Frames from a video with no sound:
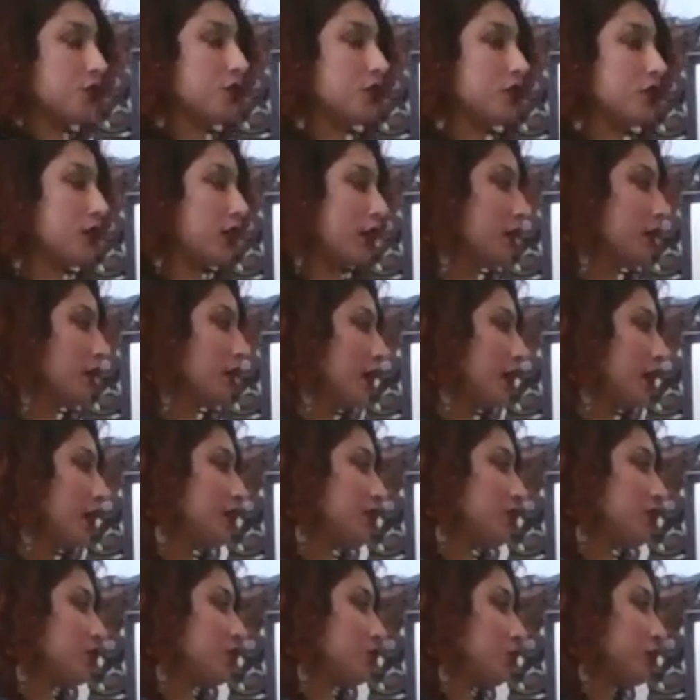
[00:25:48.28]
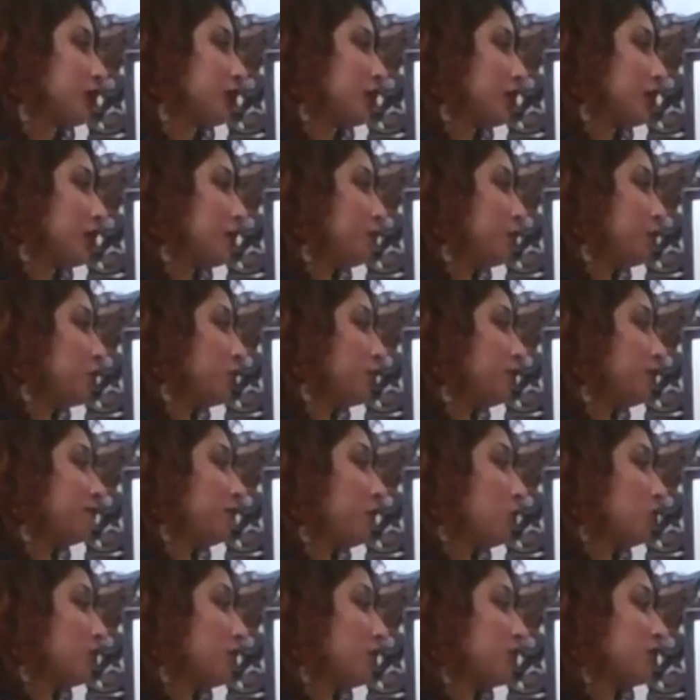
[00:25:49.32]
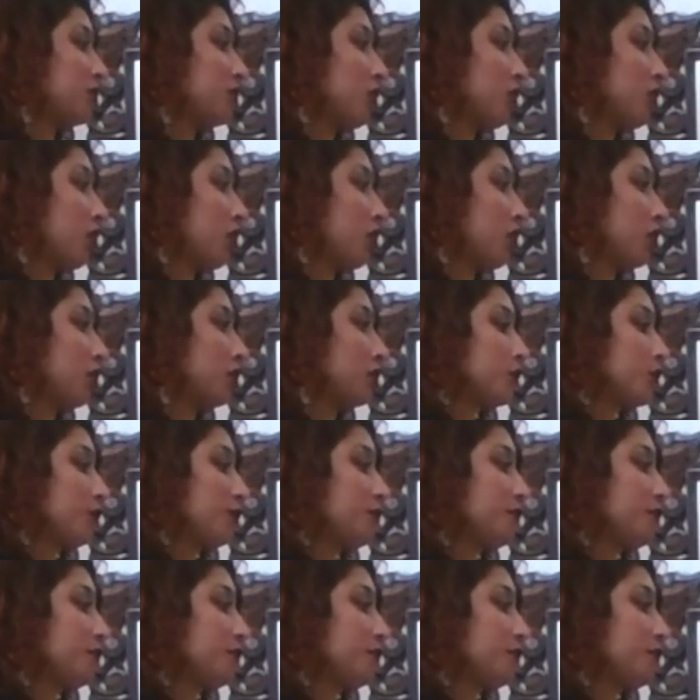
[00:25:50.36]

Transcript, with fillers: you could say, is to really put the focus on